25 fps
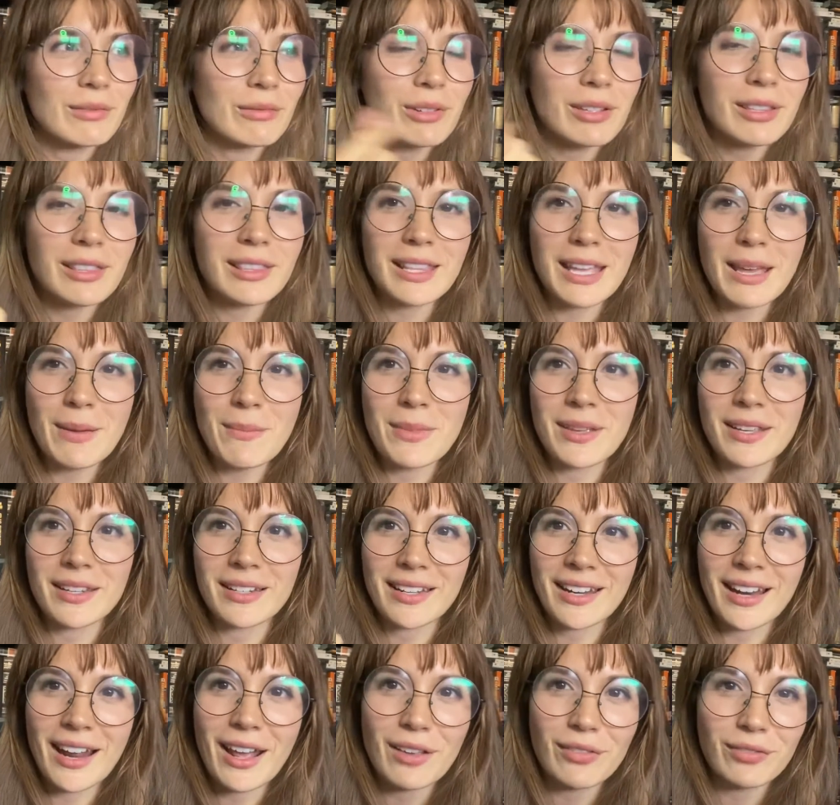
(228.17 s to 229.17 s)
lemon,
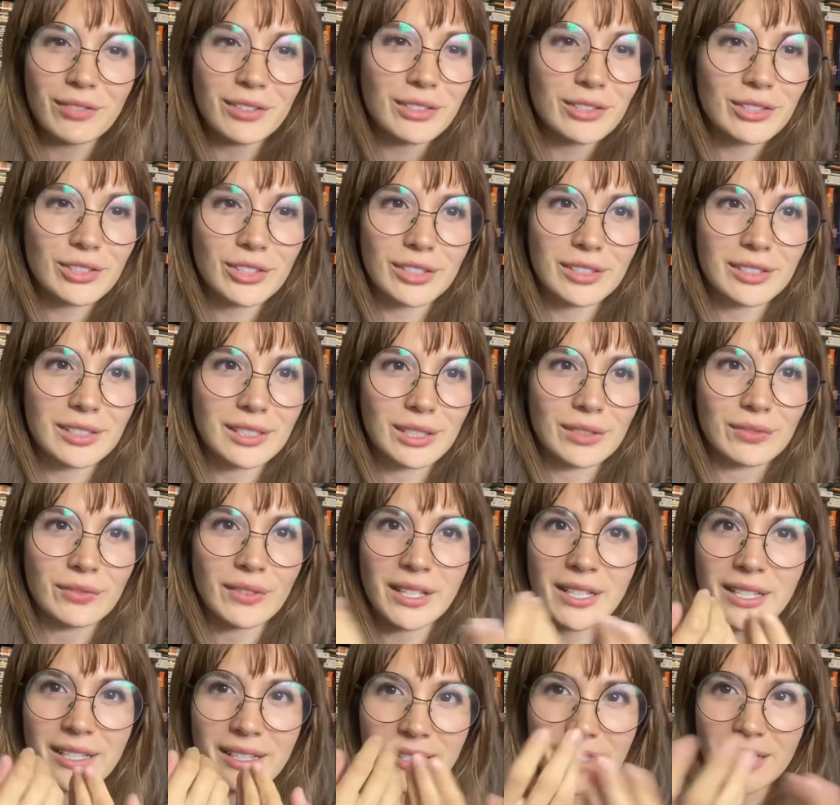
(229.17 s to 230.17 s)
and I feel just as
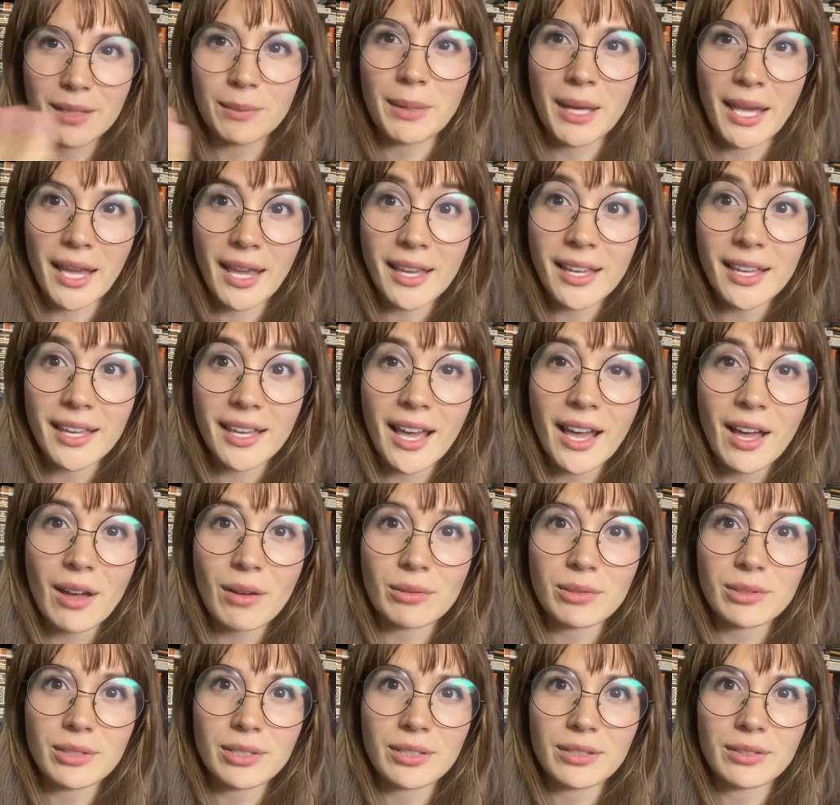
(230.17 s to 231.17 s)
fine because I'm hanging
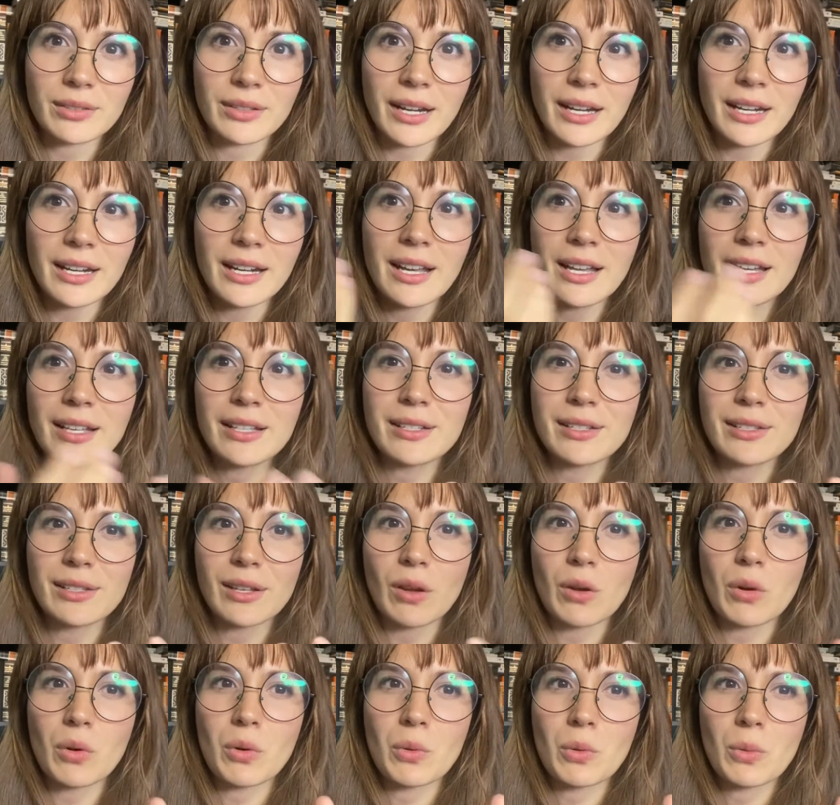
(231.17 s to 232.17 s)
out, right?
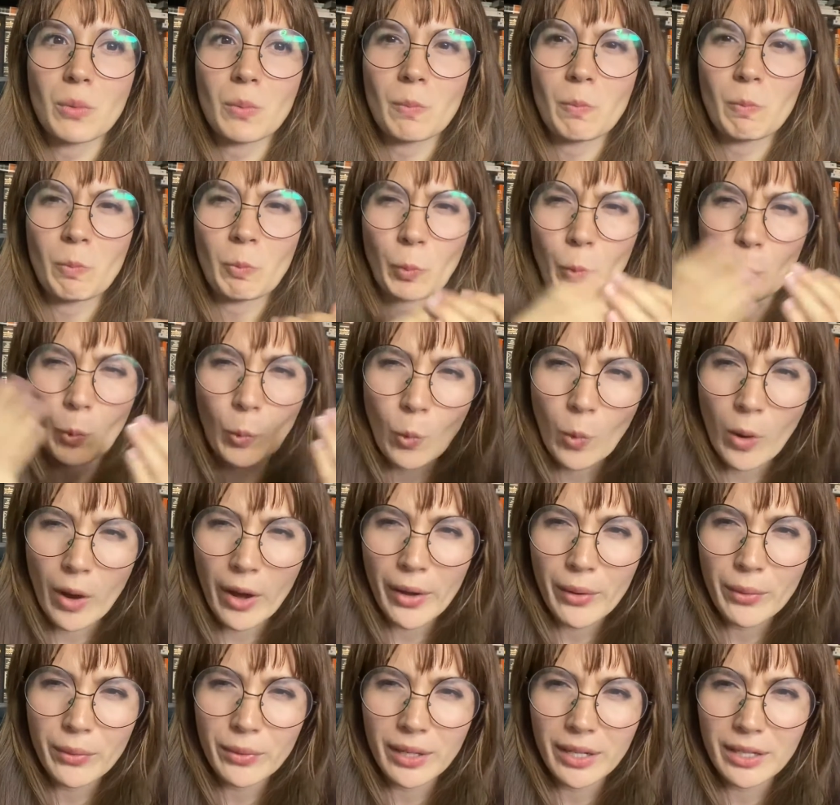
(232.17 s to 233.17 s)
So
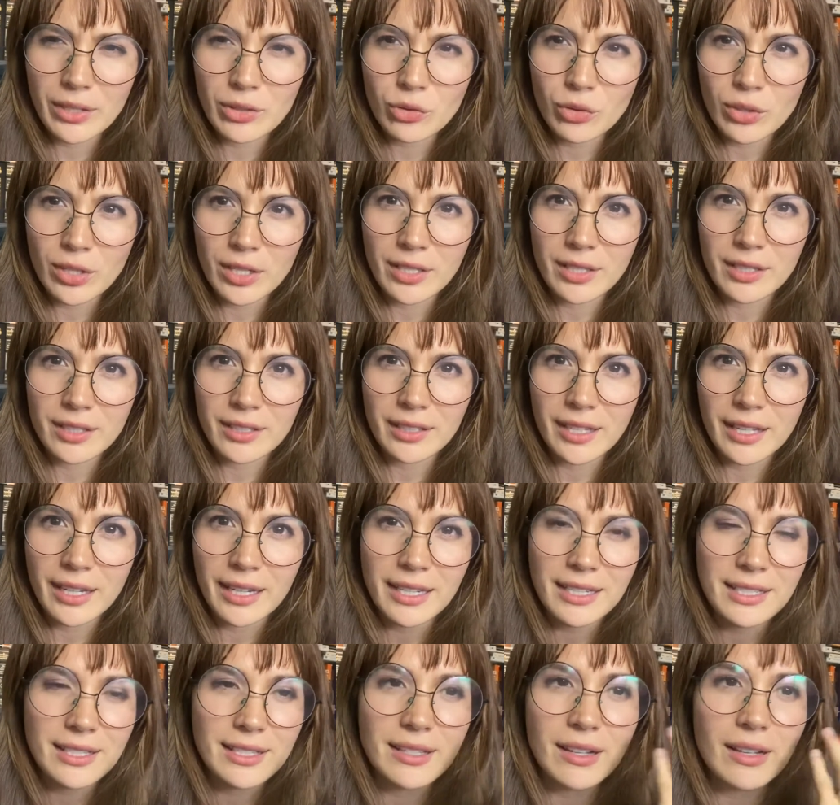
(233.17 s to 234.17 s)
why would I drink? Like,
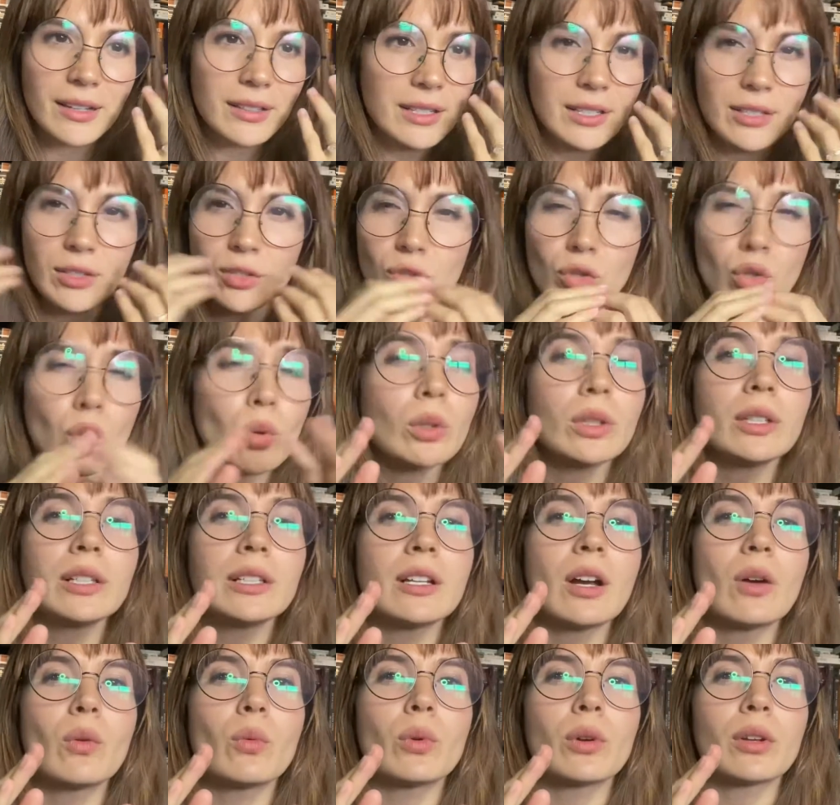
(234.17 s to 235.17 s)
it's totally
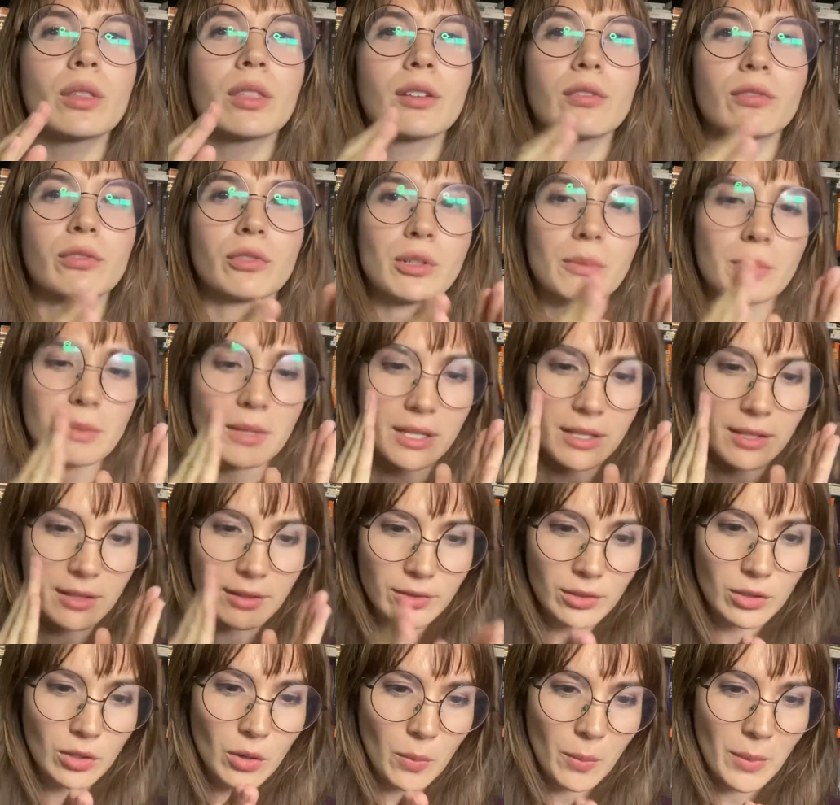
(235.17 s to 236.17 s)
not worth it for me.
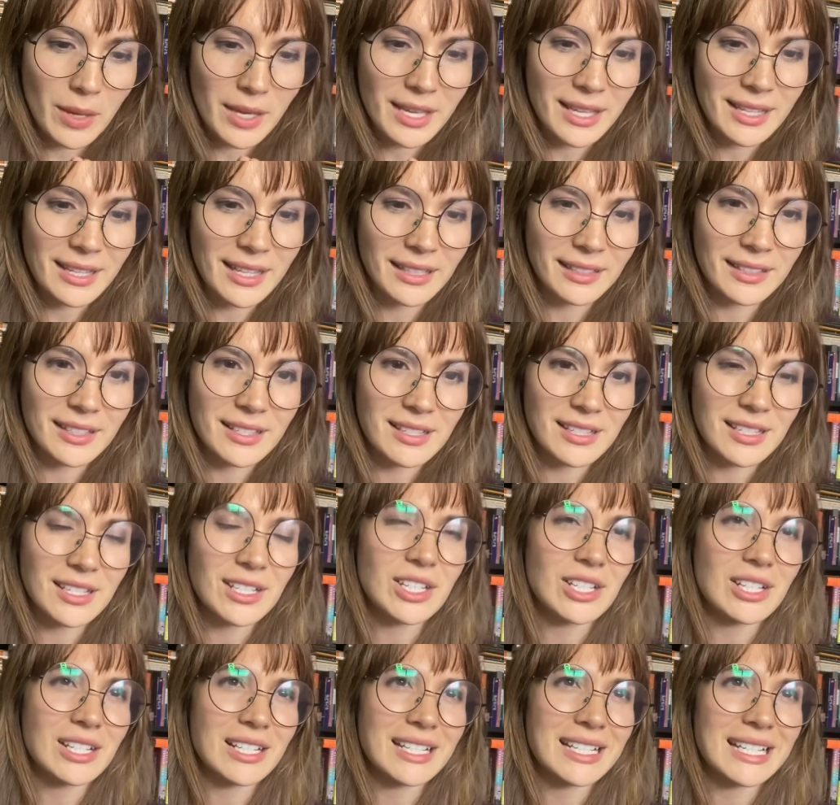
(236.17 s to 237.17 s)
And so making that
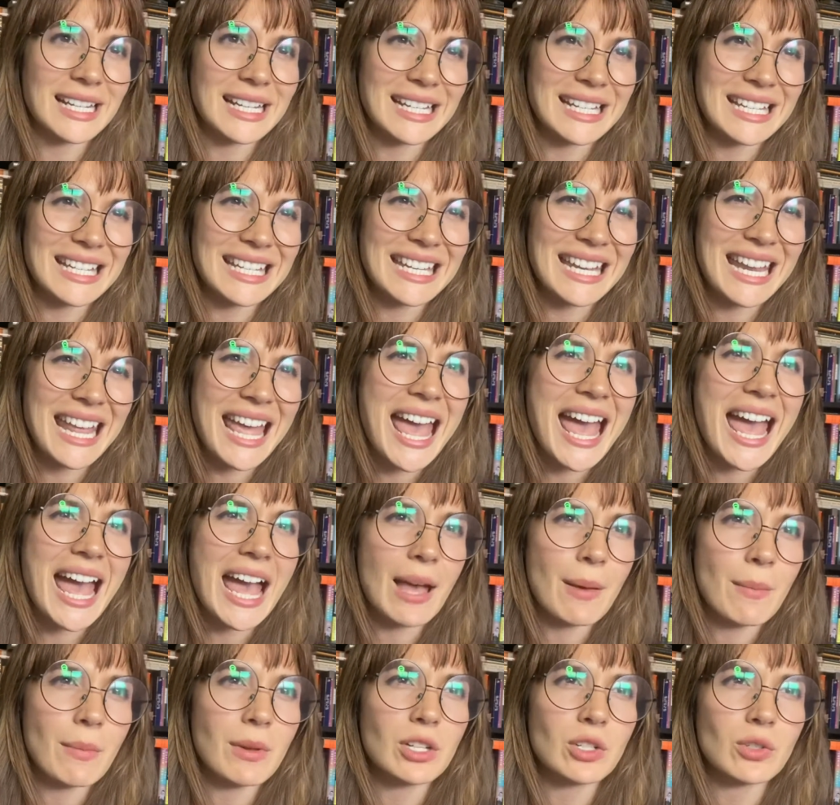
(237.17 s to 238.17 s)
decision is like, nah,
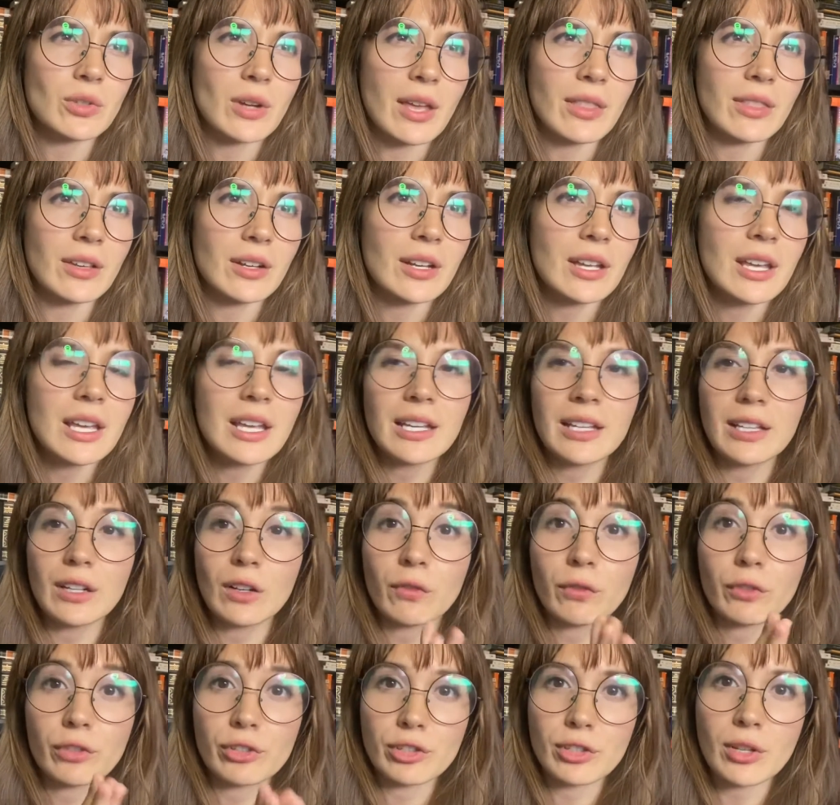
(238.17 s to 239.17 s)
I much rather,
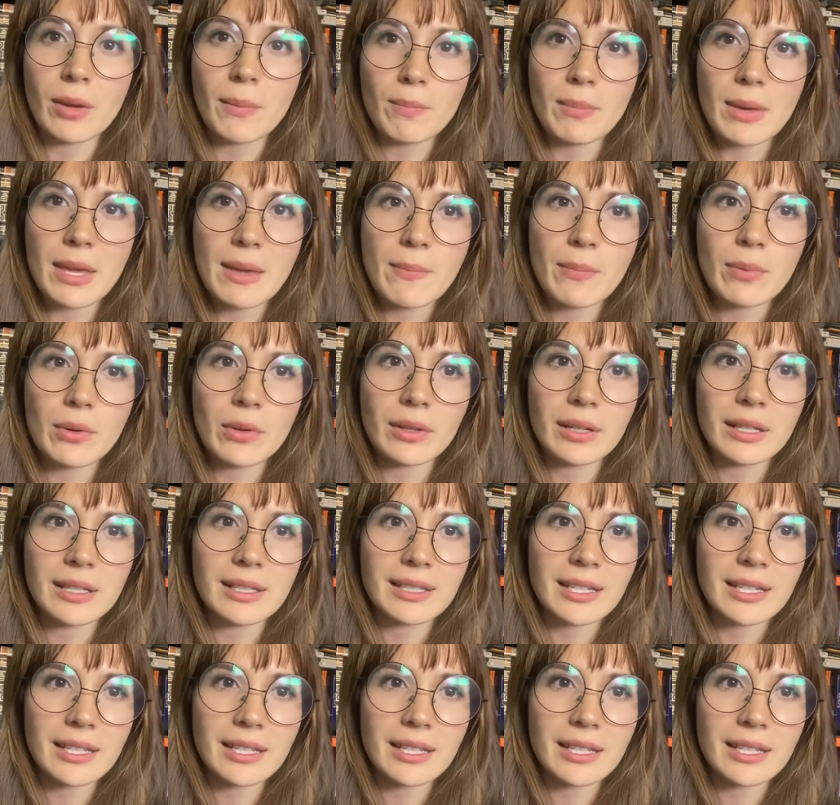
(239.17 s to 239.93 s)
for some people it's